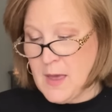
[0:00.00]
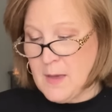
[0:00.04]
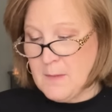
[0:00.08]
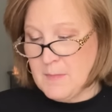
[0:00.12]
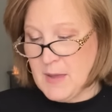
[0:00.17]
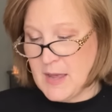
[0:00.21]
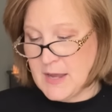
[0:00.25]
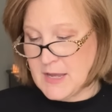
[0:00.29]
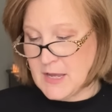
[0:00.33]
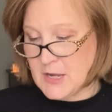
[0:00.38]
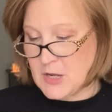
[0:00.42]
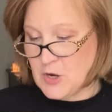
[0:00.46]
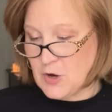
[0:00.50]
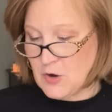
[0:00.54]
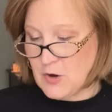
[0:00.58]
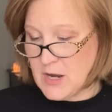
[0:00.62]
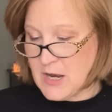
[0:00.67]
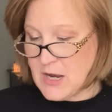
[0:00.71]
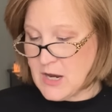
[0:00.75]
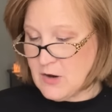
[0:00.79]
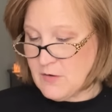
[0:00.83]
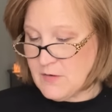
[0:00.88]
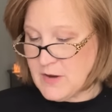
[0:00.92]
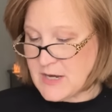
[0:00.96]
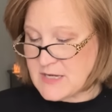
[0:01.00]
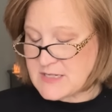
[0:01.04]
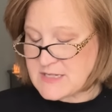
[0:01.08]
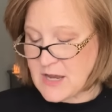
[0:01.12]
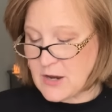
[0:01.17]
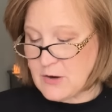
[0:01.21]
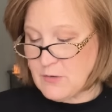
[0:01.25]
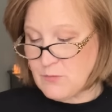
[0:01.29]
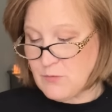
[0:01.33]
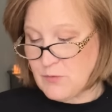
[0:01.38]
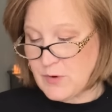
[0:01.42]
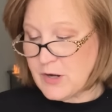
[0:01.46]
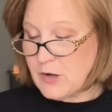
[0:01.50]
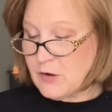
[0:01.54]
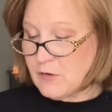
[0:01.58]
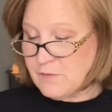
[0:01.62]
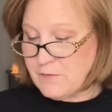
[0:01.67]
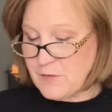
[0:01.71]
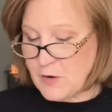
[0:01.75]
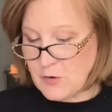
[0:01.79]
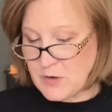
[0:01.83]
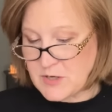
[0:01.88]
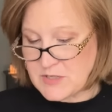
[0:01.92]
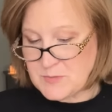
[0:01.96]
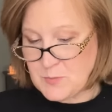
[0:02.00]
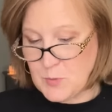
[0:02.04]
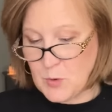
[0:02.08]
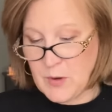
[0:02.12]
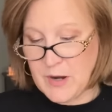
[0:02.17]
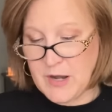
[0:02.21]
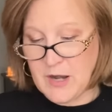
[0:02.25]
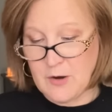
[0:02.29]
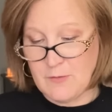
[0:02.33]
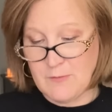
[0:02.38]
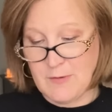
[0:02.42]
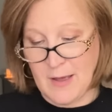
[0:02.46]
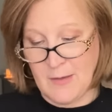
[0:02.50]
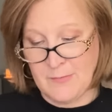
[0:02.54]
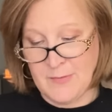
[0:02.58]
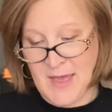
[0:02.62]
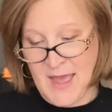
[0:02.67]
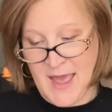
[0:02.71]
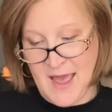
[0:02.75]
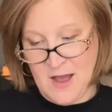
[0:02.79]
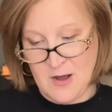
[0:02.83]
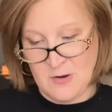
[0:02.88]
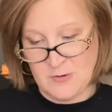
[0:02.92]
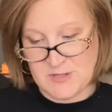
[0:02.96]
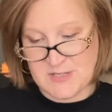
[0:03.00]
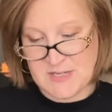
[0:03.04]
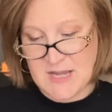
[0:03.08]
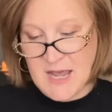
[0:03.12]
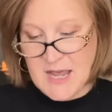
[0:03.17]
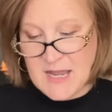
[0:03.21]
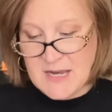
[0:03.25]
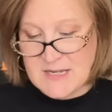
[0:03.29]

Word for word: making your earrings a real focus point around the house.